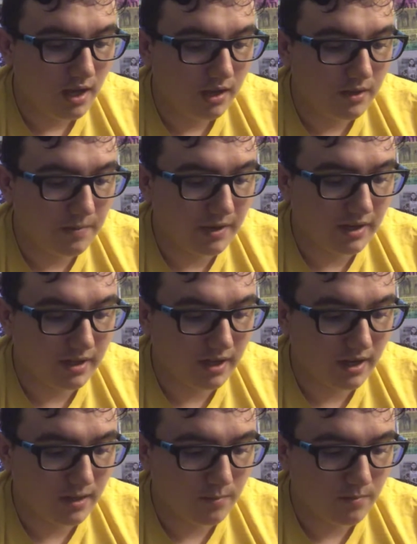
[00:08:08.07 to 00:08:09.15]
spending
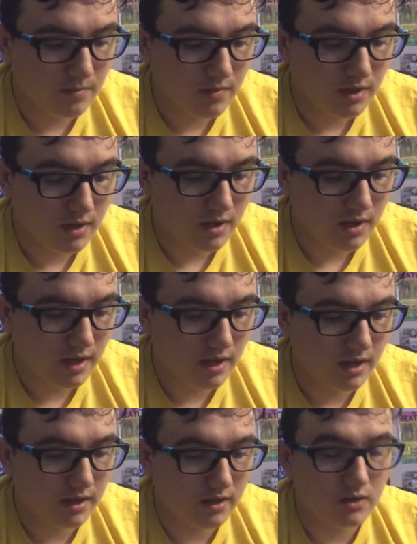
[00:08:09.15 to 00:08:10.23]
time
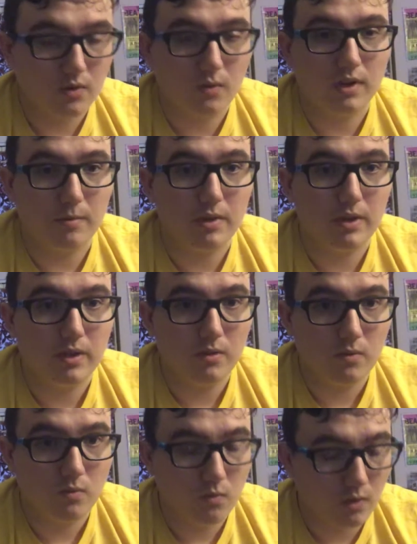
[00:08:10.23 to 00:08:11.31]
and enjoying me
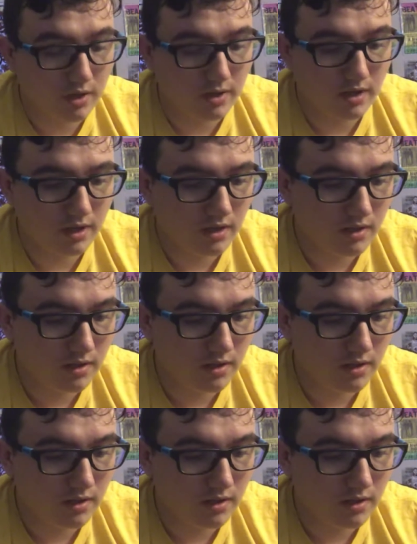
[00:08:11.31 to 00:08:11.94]
watching